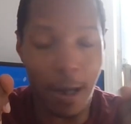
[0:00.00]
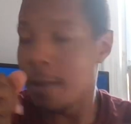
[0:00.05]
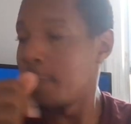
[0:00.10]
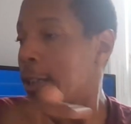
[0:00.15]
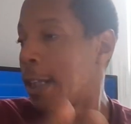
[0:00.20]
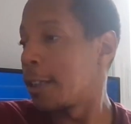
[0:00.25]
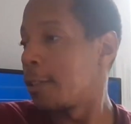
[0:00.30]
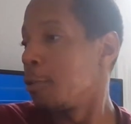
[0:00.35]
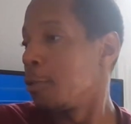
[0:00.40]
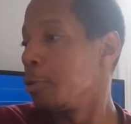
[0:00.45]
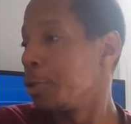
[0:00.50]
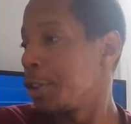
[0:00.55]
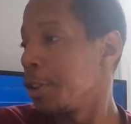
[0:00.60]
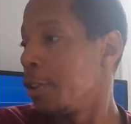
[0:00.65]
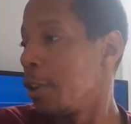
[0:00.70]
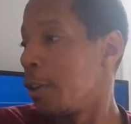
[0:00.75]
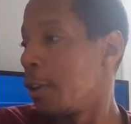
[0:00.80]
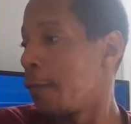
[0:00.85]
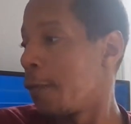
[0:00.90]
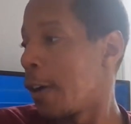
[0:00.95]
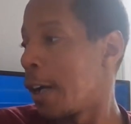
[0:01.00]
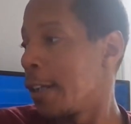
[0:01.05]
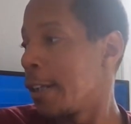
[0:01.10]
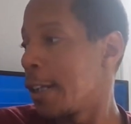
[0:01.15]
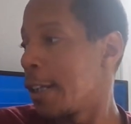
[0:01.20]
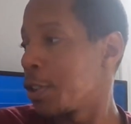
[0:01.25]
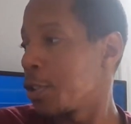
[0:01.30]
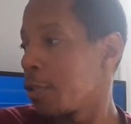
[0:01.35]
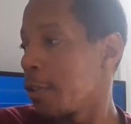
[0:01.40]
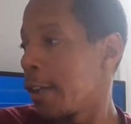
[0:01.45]
I'm like, Lucy, you don't
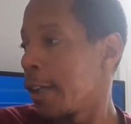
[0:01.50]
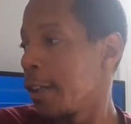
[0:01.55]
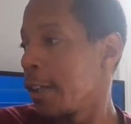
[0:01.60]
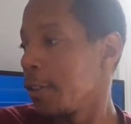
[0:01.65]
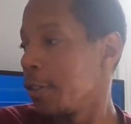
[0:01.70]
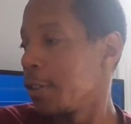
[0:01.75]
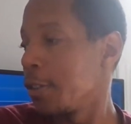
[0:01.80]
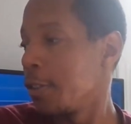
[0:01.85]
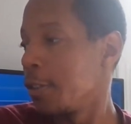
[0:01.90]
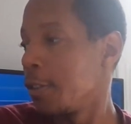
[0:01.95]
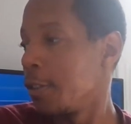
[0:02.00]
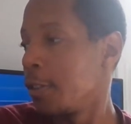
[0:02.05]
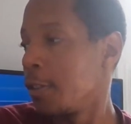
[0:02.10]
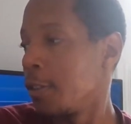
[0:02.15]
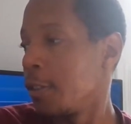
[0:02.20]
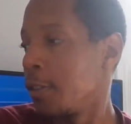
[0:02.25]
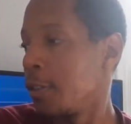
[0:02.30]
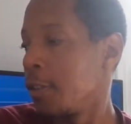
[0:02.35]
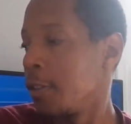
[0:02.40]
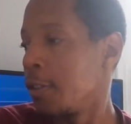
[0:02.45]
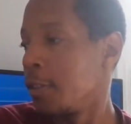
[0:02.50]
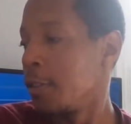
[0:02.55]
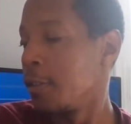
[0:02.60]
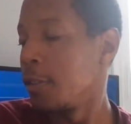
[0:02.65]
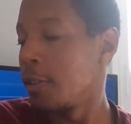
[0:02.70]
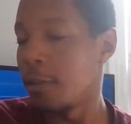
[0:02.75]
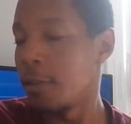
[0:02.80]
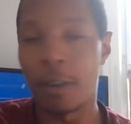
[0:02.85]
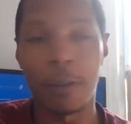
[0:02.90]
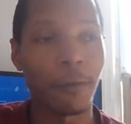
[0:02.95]
find that strange?
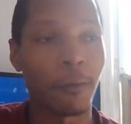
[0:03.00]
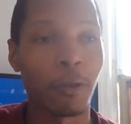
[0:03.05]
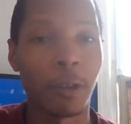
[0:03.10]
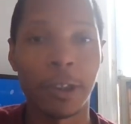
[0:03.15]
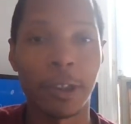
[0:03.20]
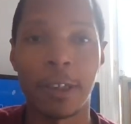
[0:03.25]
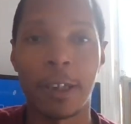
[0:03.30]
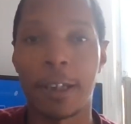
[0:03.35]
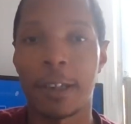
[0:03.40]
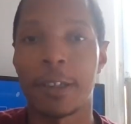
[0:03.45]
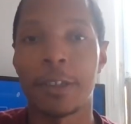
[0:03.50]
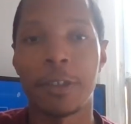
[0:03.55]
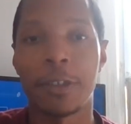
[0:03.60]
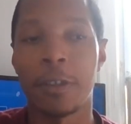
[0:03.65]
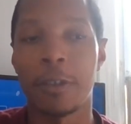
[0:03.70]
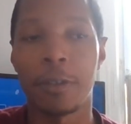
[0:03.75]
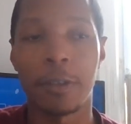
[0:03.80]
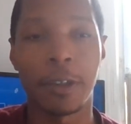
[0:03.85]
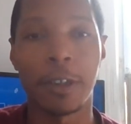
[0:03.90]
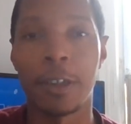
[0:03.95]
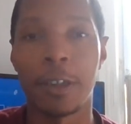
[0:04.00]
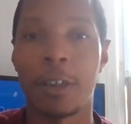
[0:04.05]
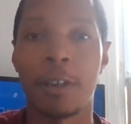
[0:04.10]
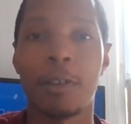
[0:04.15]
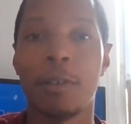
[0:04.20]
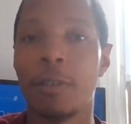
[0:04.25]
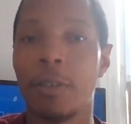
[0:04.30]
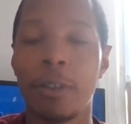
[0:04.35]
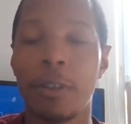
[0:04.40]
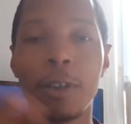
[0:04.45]
Well, of course not, because you're, you
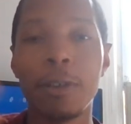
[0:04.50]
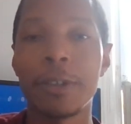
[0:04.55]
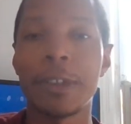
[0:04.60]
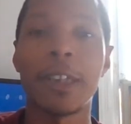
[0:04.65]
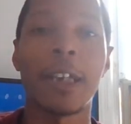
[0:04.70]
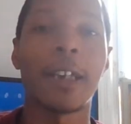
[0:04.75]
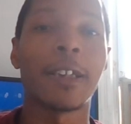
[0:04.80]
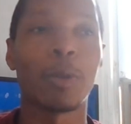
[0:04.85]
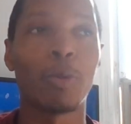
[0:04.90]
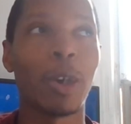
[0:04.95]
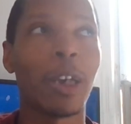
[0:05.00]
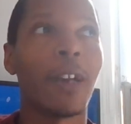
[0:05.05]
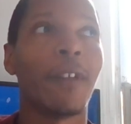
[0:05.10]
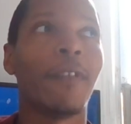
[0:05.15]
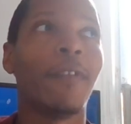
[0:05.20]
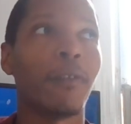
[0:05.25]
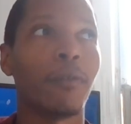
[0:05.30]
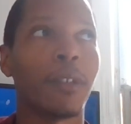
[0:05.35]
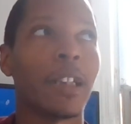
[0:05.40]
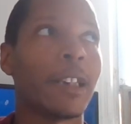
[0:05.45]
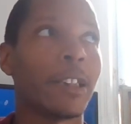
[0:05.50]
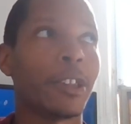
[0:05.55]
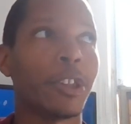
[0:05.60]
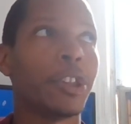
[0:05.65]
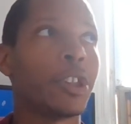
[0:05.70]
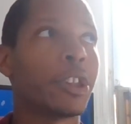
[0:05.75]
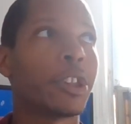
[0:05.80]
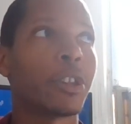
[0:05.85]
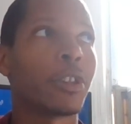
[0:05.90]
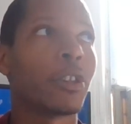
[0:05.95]
know, Lucy has a way of, like,
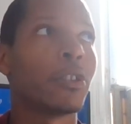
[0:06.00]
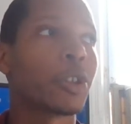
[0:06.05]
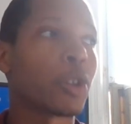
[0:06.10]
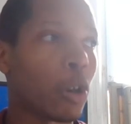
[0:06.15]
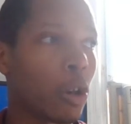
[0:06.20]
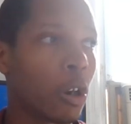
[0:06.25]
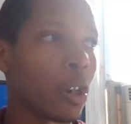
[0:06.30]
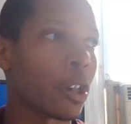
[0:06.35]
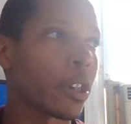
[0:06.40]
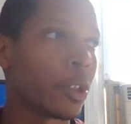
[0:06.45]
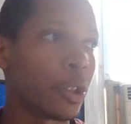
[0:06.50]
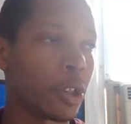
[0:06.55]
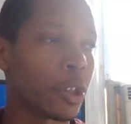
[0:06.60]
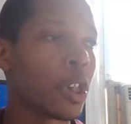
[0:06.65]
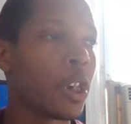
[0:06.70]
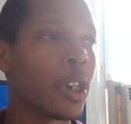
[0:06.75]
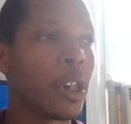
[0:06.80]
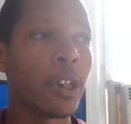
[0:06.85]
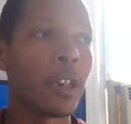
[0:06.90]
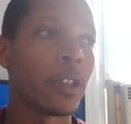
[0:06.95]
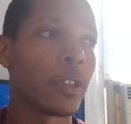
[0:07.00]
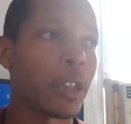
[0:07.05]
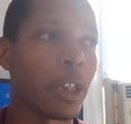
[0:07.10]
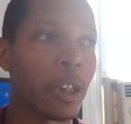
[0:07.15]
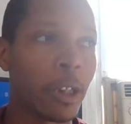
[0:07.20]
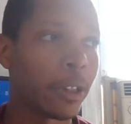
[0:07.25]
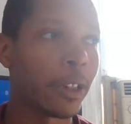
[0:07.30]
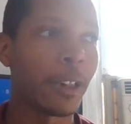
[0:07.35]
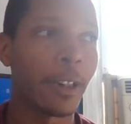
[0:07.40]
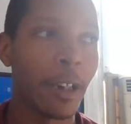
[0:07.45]
she just starts talking, just
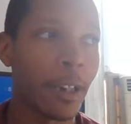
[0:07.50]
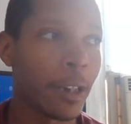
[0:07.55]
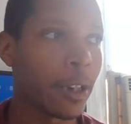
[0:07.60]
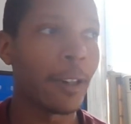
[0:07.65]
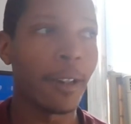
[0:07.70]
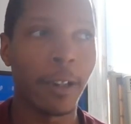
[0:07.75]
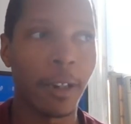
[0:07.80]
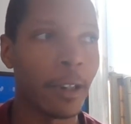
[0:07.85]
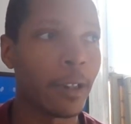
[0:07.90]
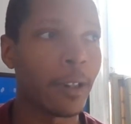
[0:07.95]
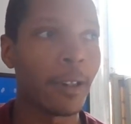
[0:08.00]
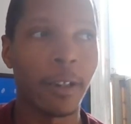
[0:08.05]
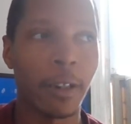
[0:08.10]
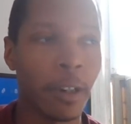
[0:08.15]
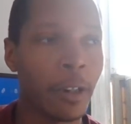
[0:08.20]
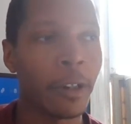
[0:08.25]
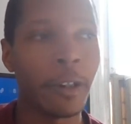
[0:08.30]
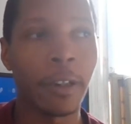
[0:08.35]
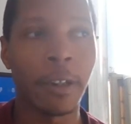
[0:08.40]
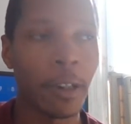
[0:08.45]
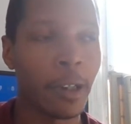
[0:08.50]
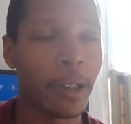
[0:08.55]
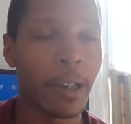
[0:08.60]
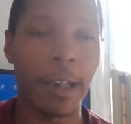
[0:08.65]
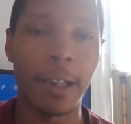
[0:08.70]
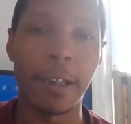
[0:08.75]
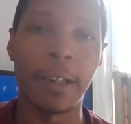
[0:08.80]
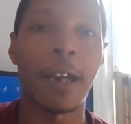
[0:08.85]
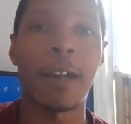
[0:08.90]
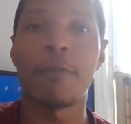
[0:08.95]
da-da-da-da-da-da-da-da-da,
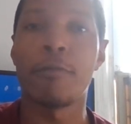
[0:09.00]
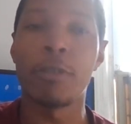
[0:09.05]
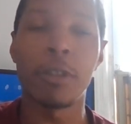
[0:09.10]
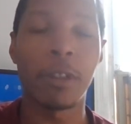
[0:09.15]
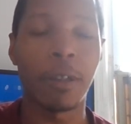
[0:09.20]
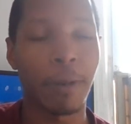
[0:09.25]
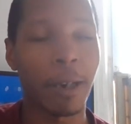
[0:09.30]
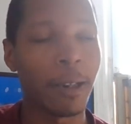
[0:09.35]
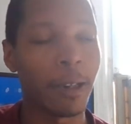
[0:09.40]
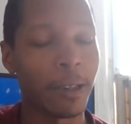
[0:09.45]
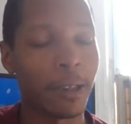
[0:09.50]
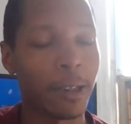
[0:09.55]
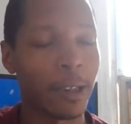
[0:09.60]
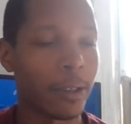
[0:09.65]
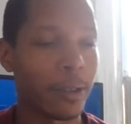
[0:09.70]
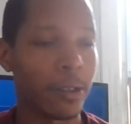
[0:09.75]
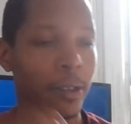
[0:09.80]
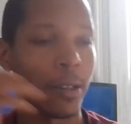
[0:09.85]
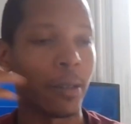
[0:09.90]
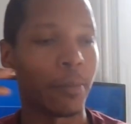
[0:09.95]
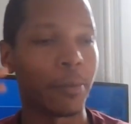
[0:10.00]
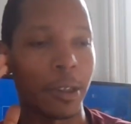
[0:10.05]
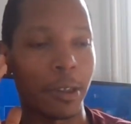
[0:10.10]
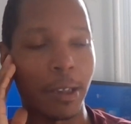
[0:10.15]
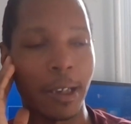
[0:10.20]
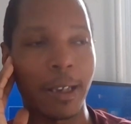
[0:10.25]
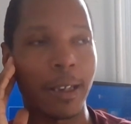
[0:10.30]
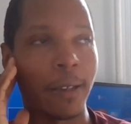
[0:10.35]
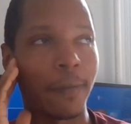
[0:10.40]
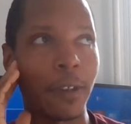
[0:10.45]
and not really paying attention. I'm
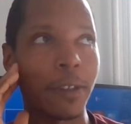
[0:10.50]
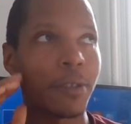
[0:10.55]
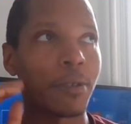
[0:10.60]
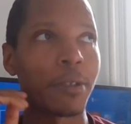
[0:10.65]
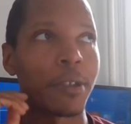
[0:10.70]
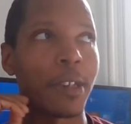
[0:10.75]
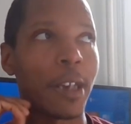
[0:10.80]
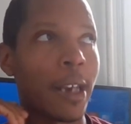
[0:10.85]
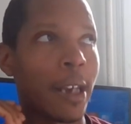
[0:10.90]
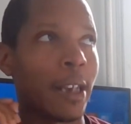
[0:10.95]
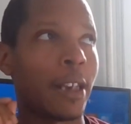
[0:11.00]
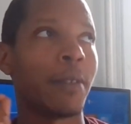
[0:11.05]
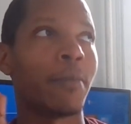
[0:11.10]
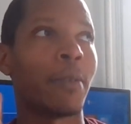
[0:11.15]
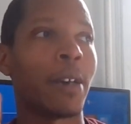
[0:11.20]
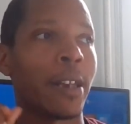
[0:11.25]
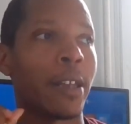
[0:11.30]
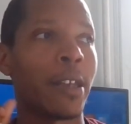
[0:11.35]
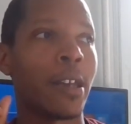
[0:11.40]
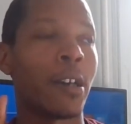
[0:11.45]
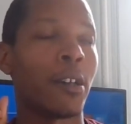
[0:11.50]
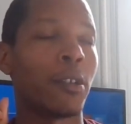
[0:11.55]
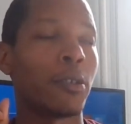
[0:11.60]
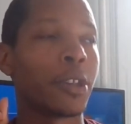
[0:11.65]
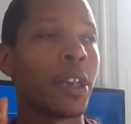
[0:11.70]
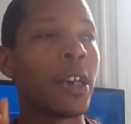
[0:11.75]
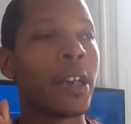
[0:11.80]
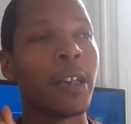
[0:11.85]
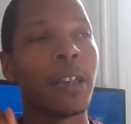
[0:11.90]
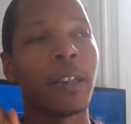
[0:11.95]
just like, if this was anybody
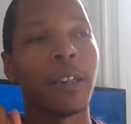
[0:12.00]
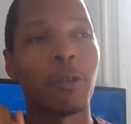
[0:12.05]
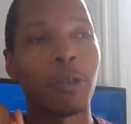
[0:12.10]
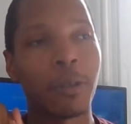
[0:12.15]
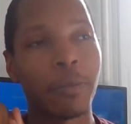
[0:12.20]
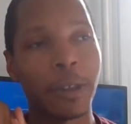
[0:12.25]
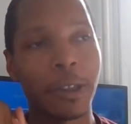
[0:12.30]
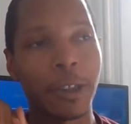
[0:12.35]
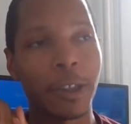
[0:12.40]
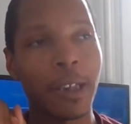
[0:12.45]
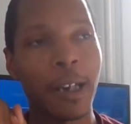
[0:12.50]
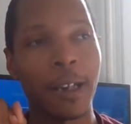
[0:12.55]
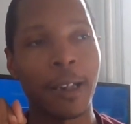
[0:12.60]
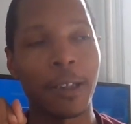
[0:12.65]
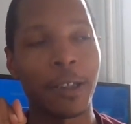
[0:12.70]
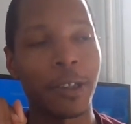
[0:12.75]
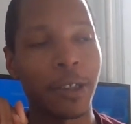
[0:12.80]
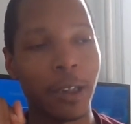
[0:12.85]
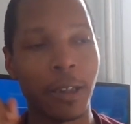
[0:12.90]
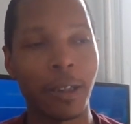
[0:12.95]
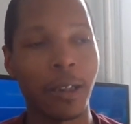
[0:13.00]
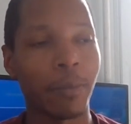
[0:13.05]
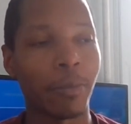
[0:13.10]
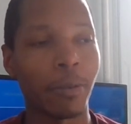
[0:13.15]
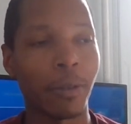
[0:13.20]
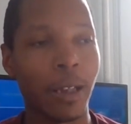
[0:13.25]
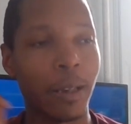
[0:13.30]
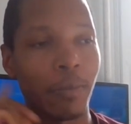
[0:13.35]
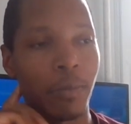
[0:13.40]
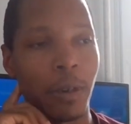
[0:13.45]
else, they would have been just kind of sitting there,
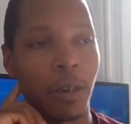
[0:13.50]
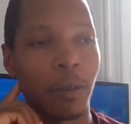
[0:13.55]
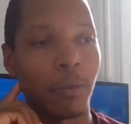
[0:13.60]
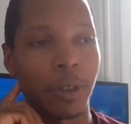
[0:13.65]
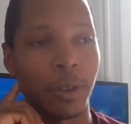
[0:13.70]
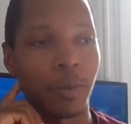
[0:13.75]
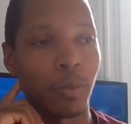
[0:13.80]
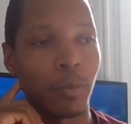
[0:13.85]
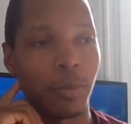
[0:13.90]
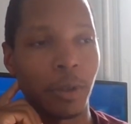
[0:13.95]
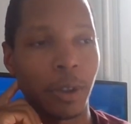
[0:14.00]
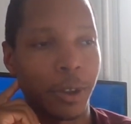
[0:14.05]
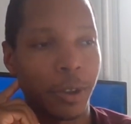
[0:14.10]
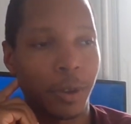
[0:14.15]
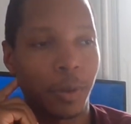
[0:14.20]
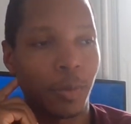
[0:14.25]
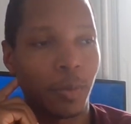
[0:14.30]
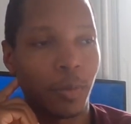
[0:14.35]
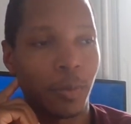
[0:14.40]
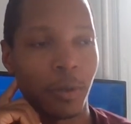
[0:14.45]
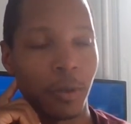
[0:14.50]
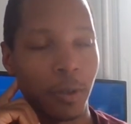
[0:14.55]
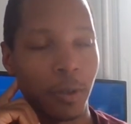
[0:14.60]
be like, bro, what's